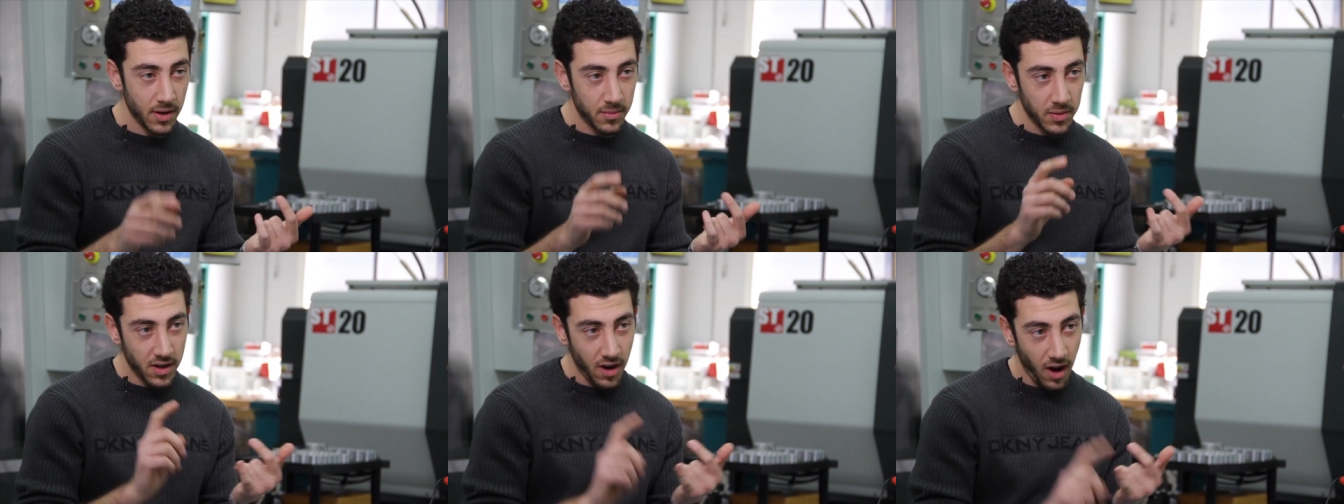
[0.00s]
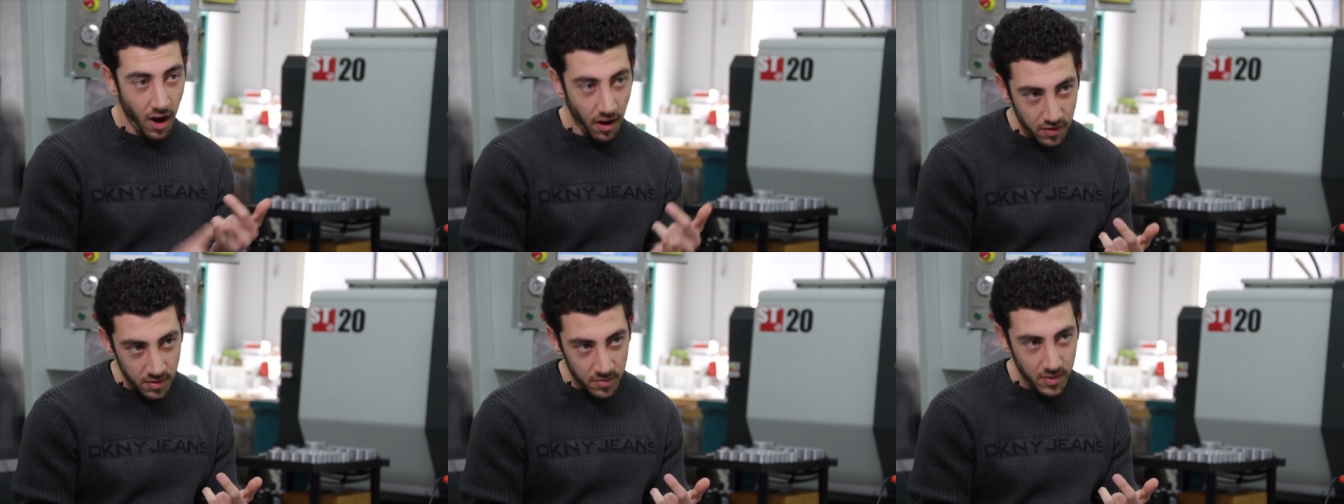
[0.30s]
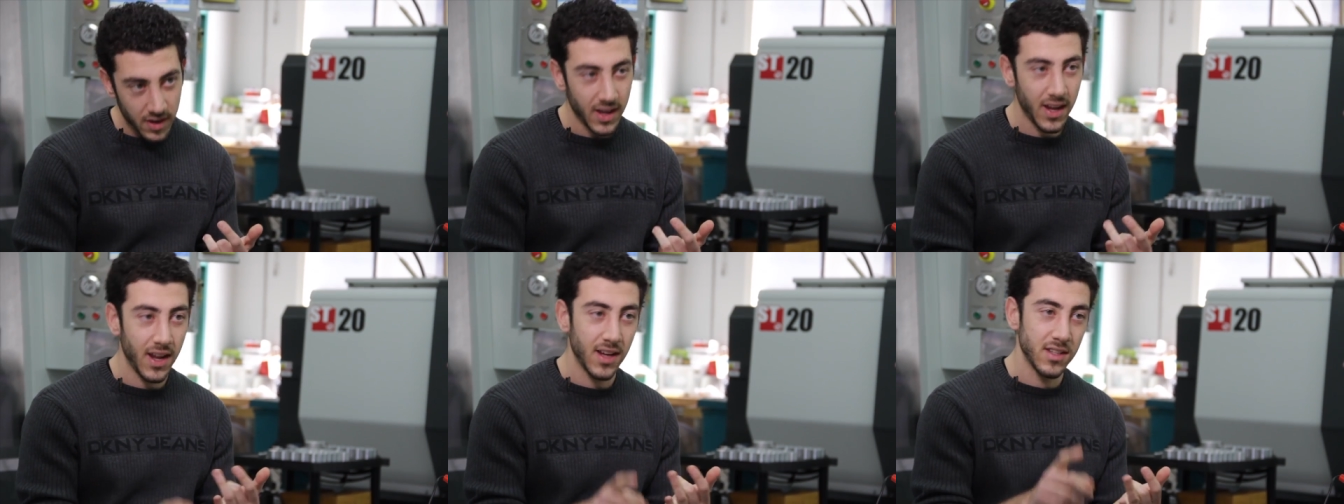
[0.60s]
up a coffee
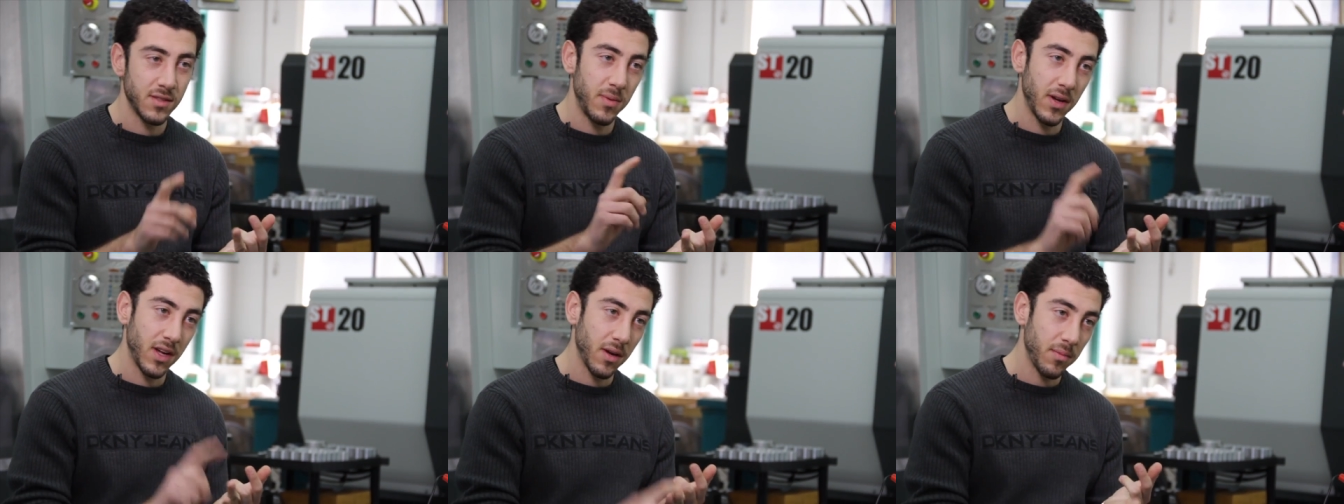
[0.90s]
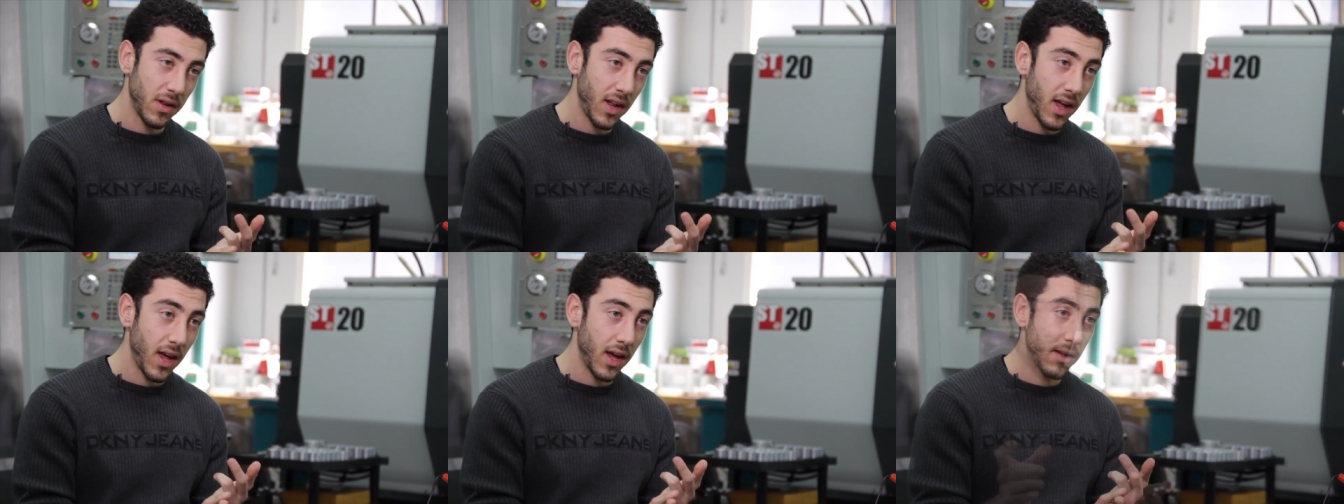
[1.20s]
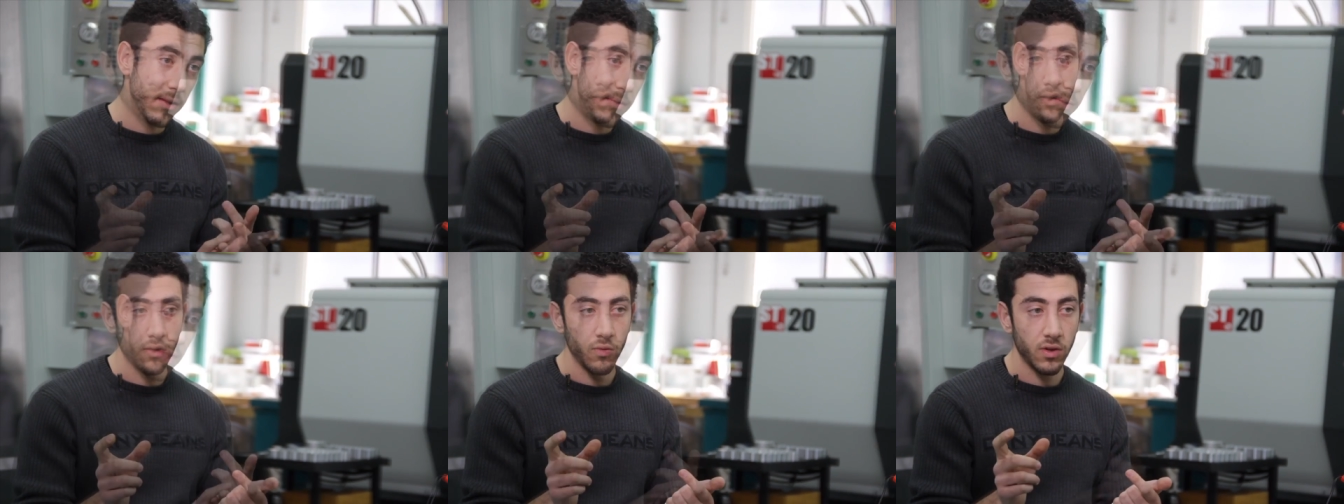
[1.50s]
mug and has to pick up an
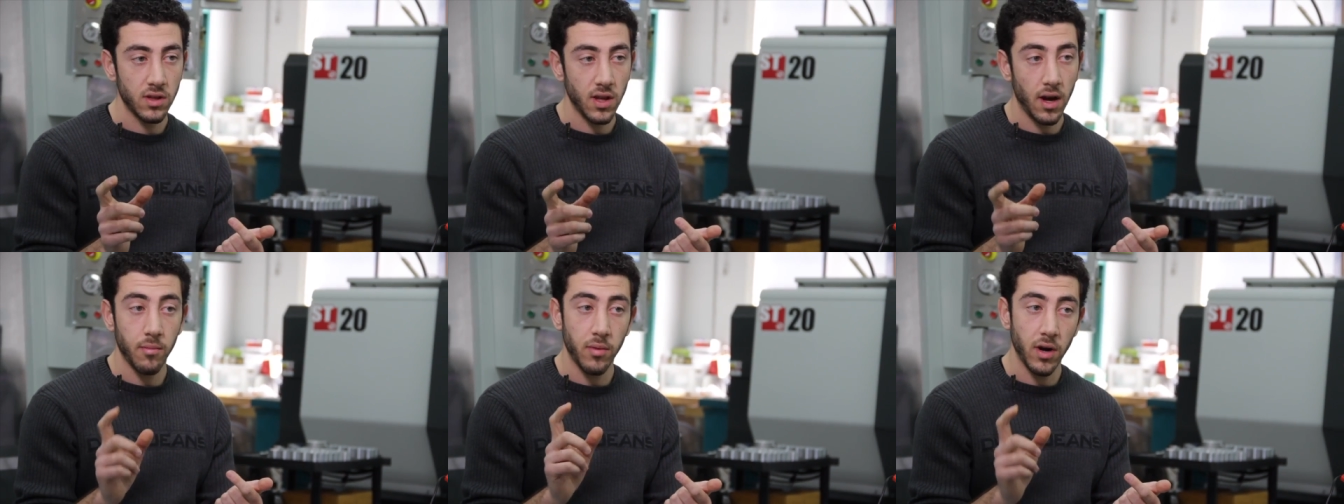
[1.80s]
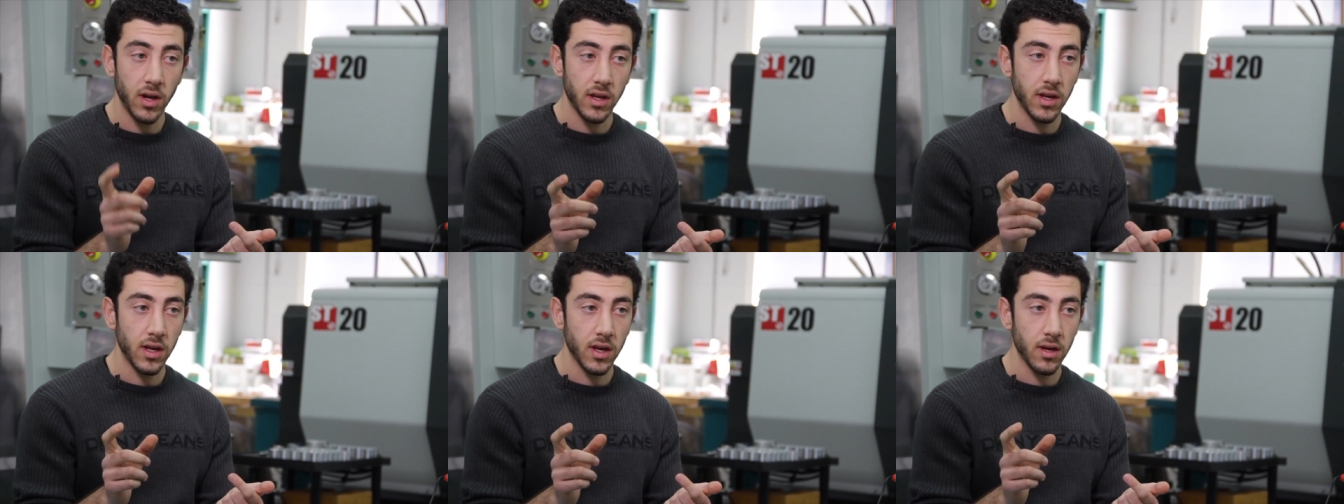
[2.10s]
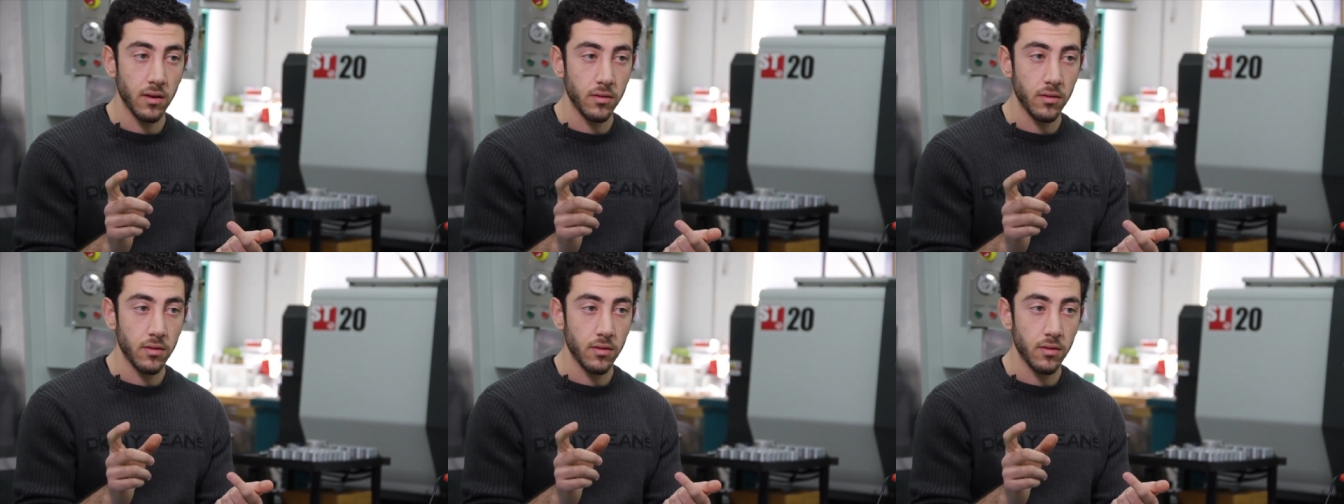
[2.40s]
egg without breaking it.